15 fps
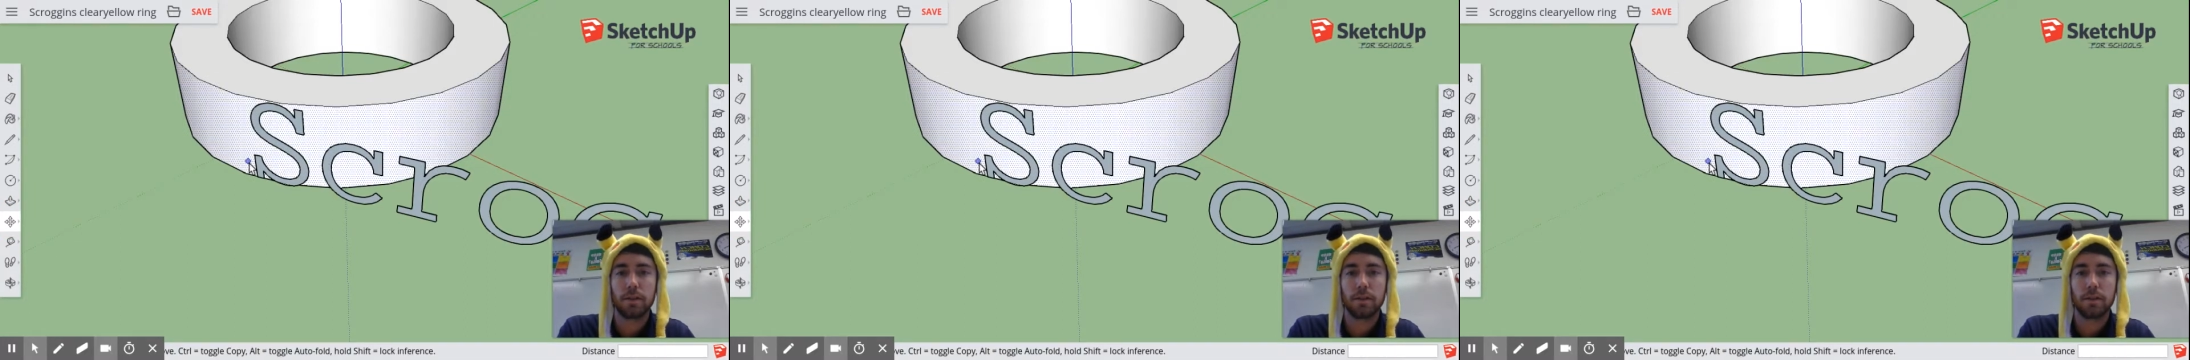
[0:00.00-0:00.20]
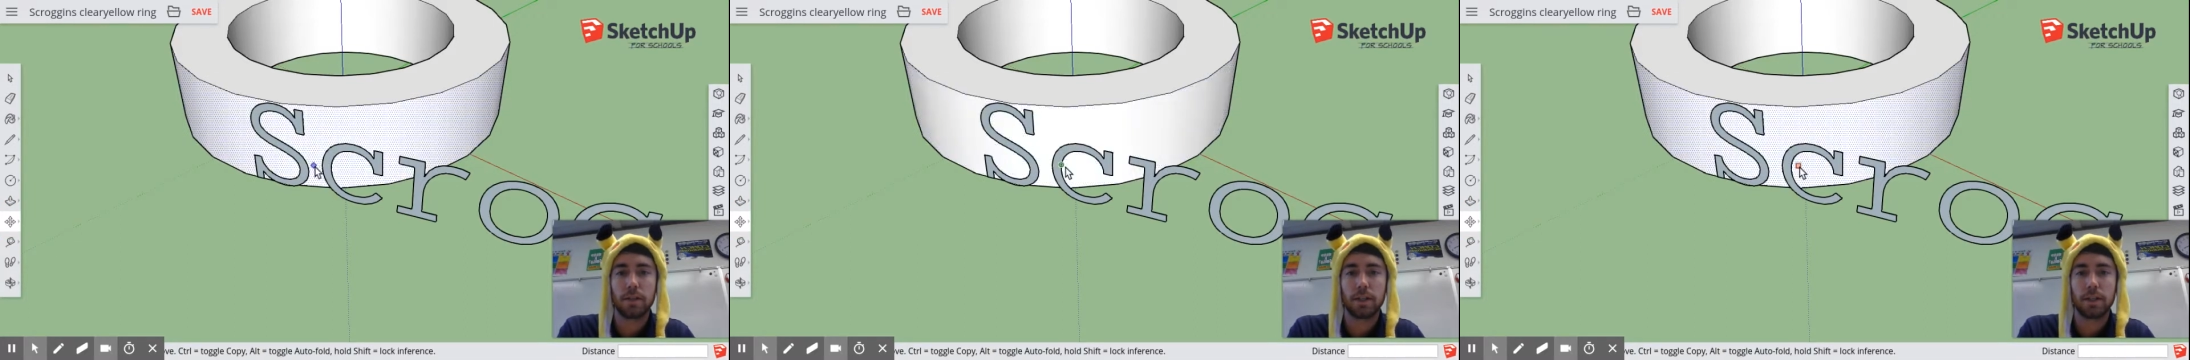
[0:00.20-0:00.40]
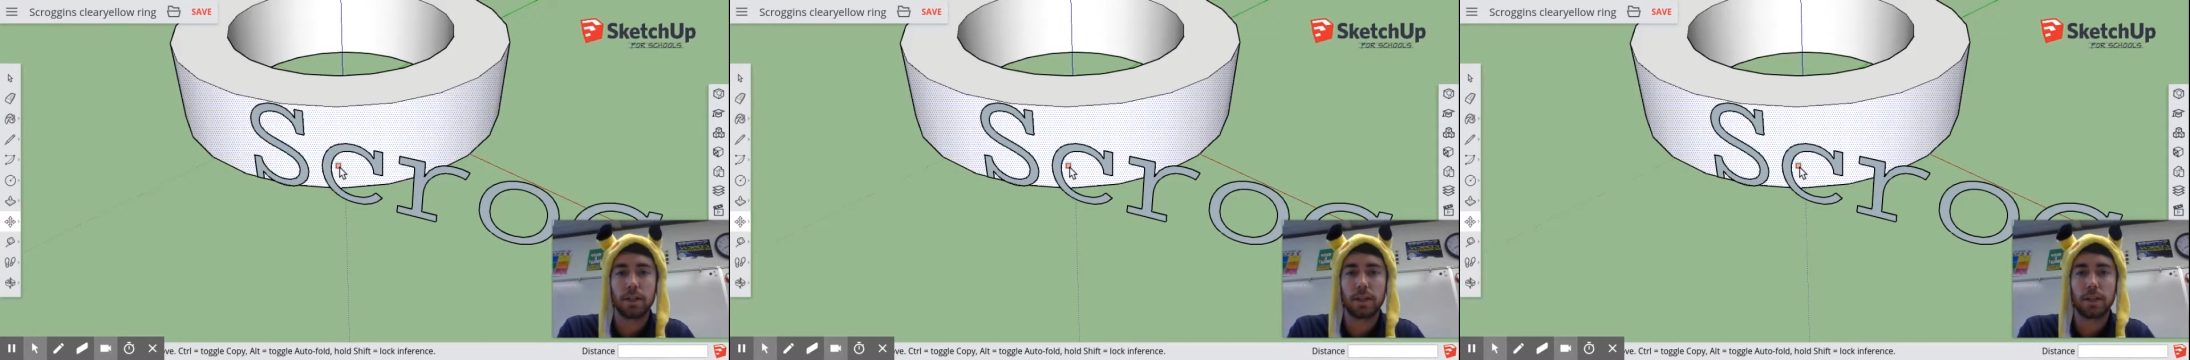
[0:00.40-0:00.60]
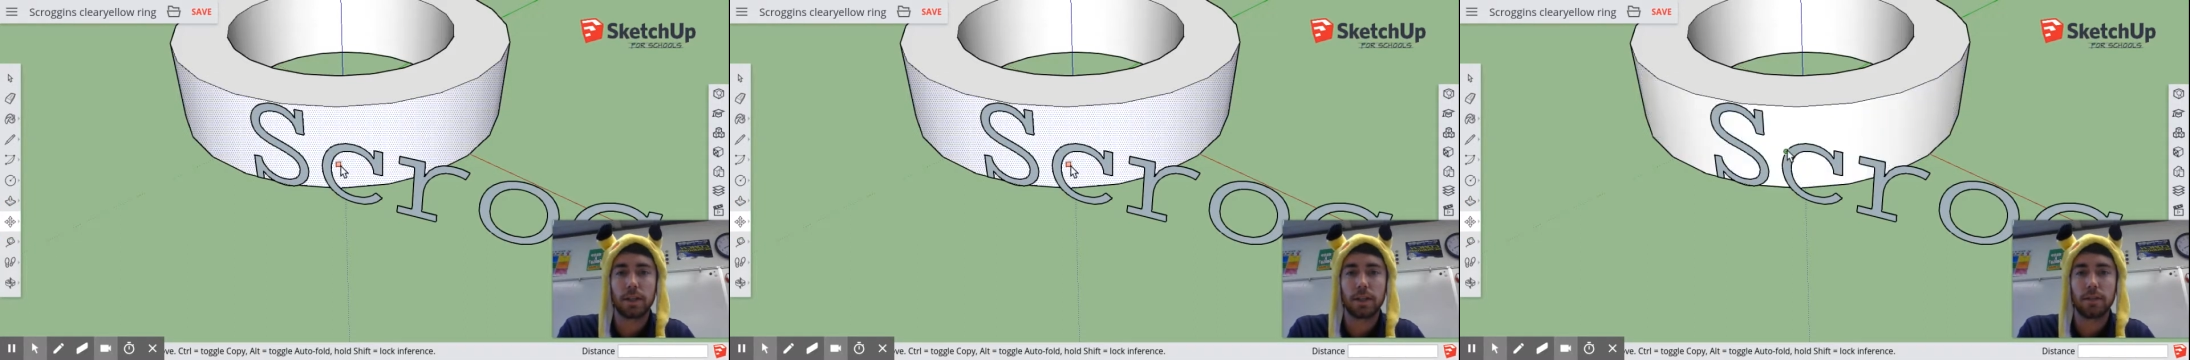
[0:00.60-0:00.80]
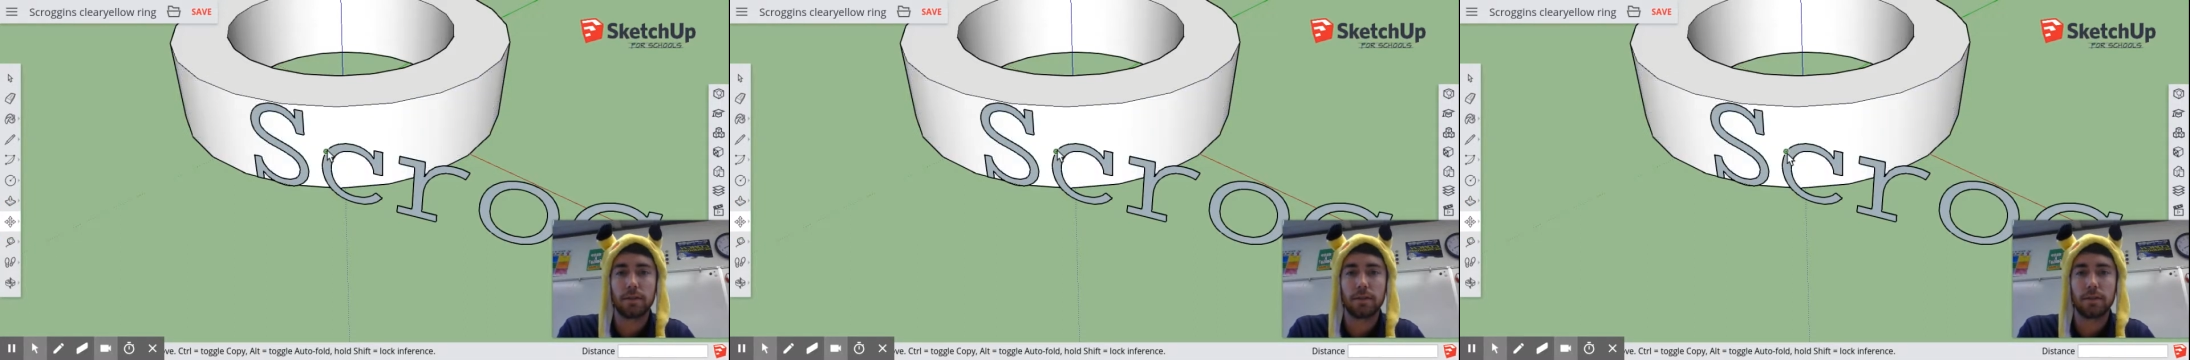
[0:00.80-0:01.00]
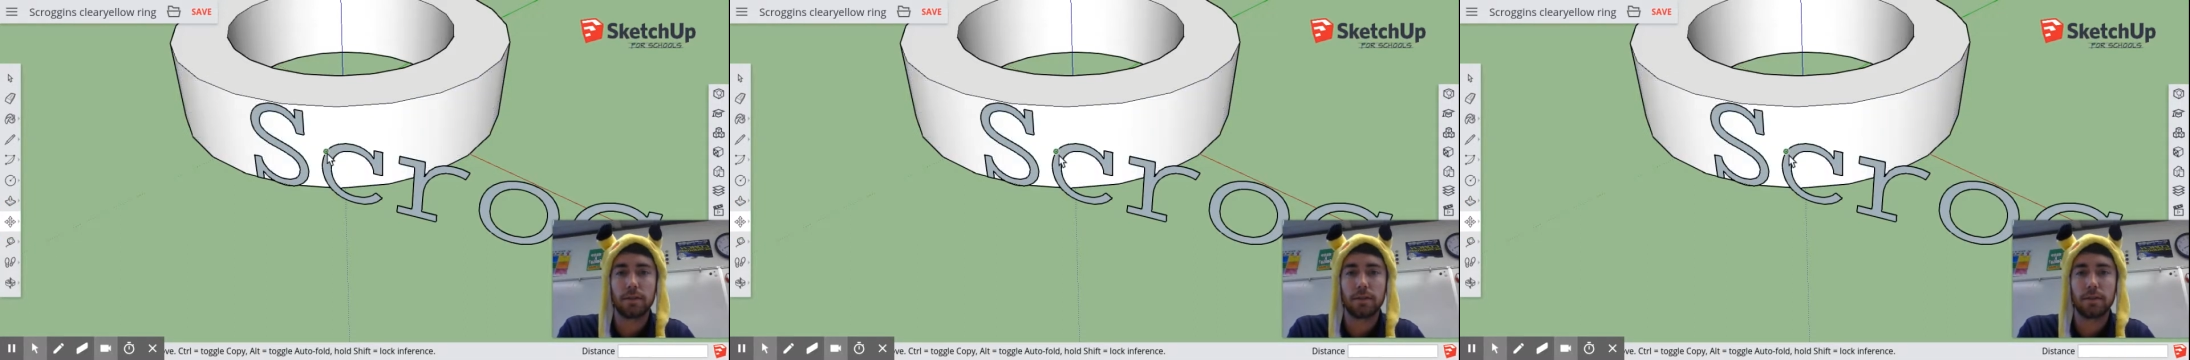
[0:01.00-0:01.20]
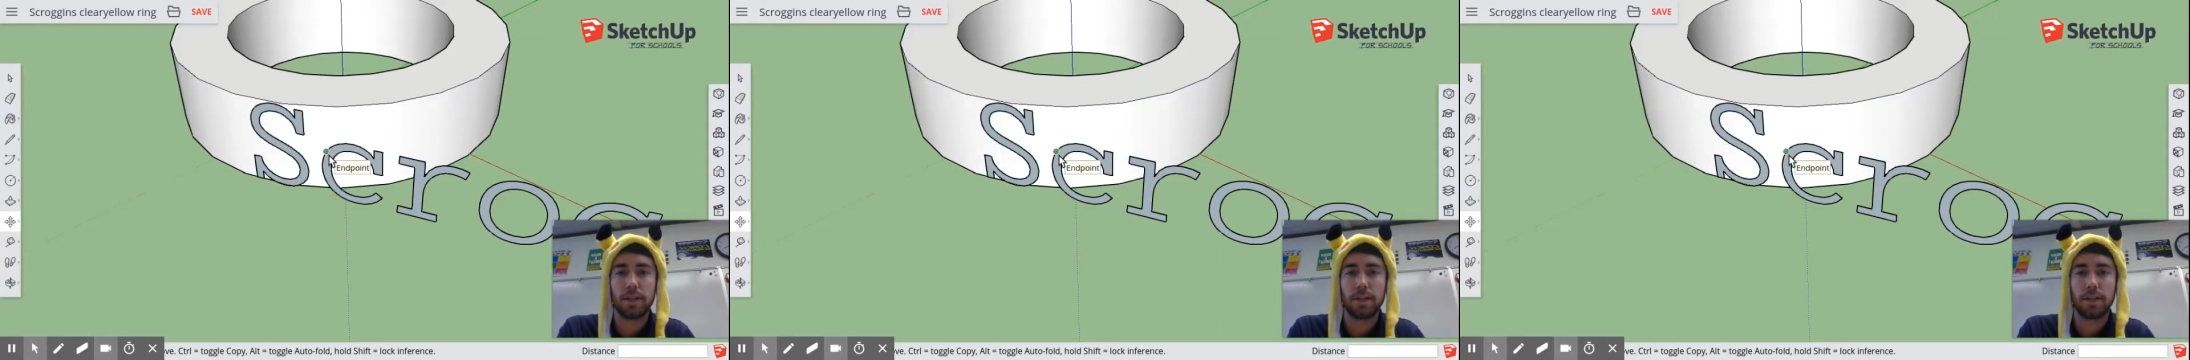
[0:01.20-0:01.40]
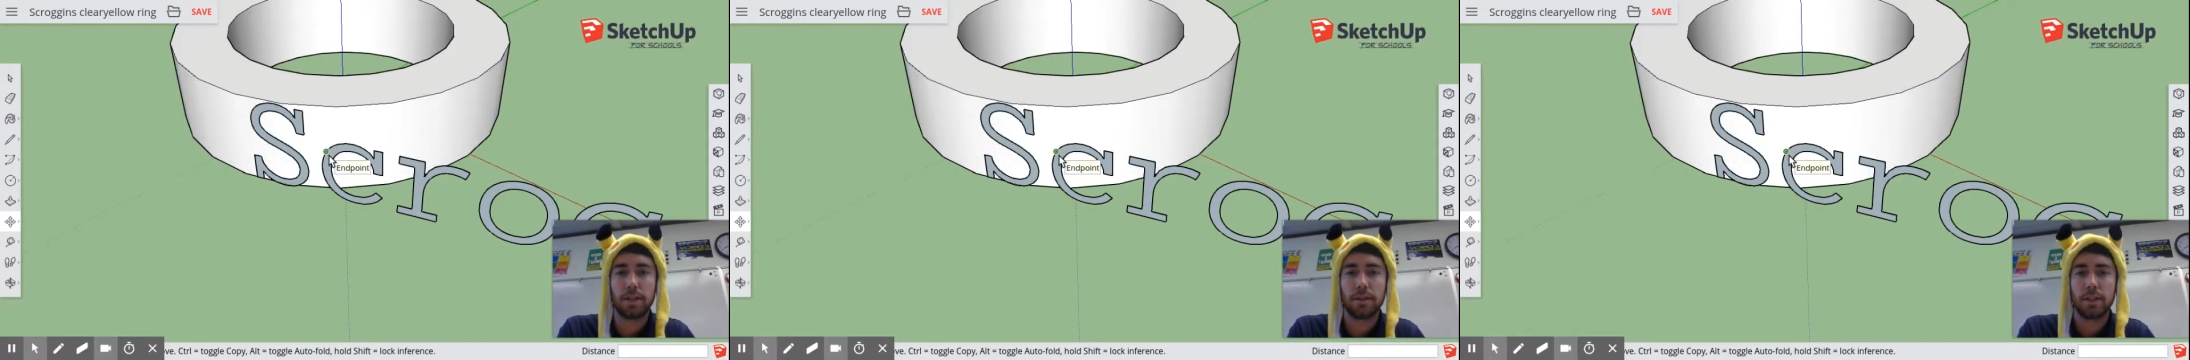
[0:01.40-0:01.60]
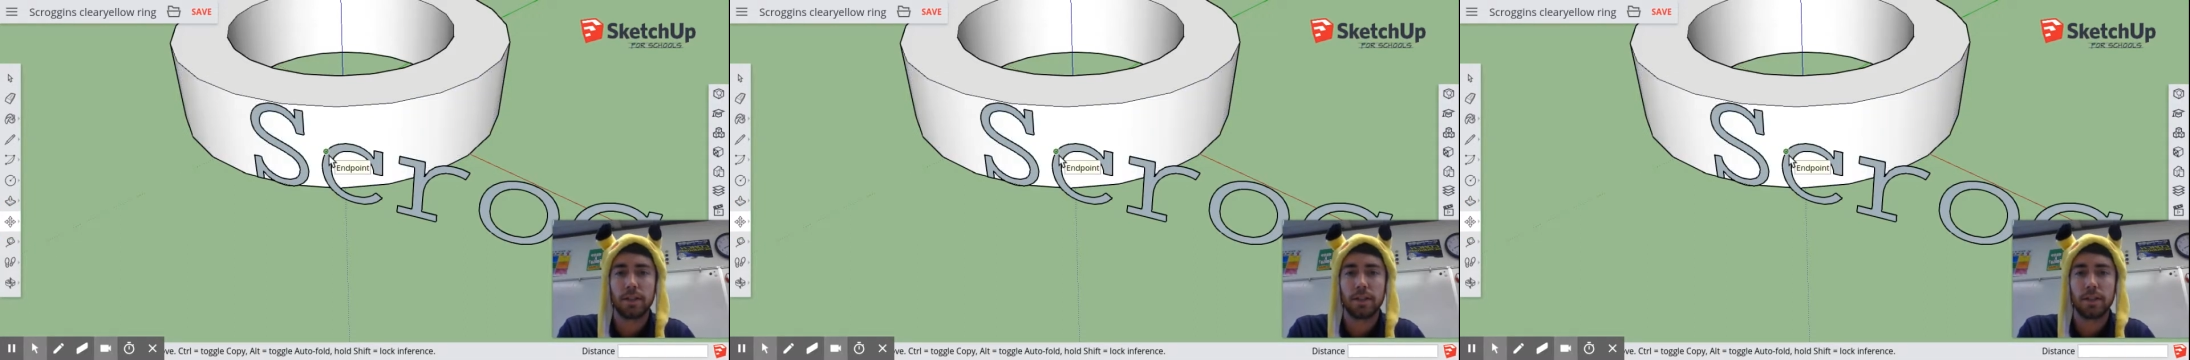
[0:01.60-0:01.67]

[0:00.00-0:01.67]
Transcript: like that. Now,